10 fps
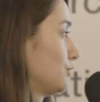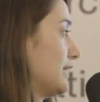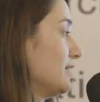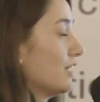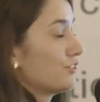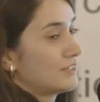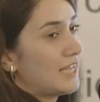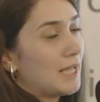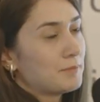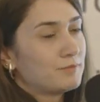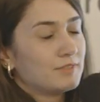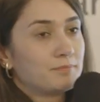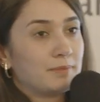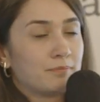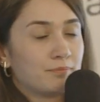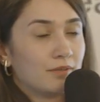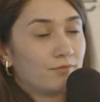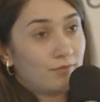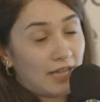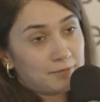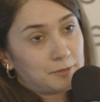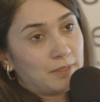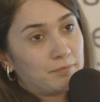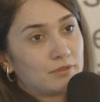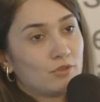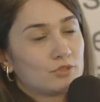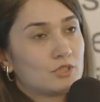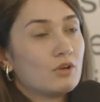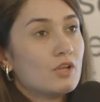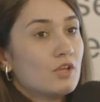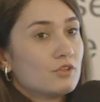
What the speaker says: So AI just helps with helps people also